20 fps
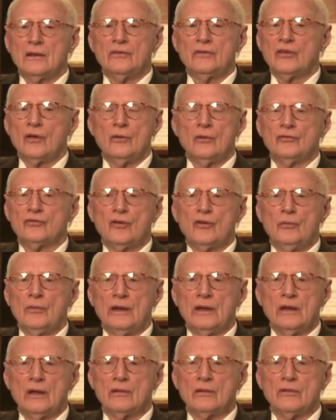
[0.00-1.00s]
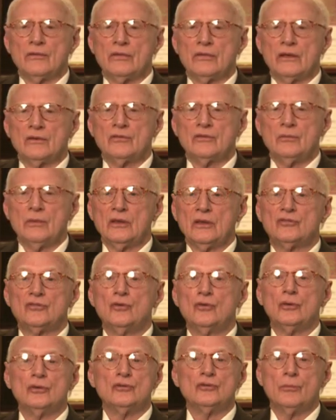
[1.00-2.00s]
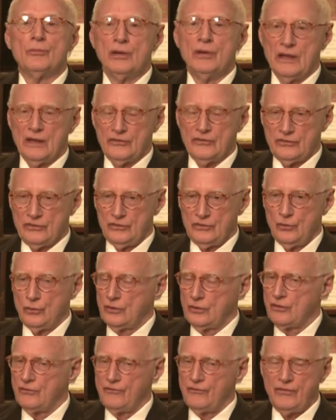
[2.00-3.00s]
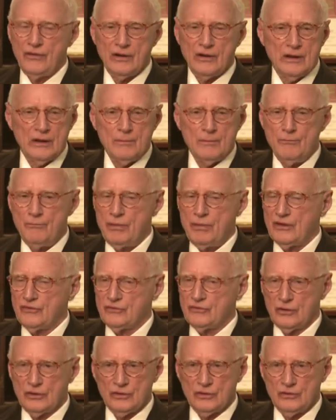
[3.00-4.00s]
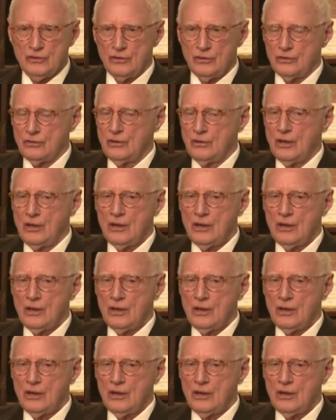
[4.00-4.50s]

So many other things. It means doing your best, doing the very best you can do.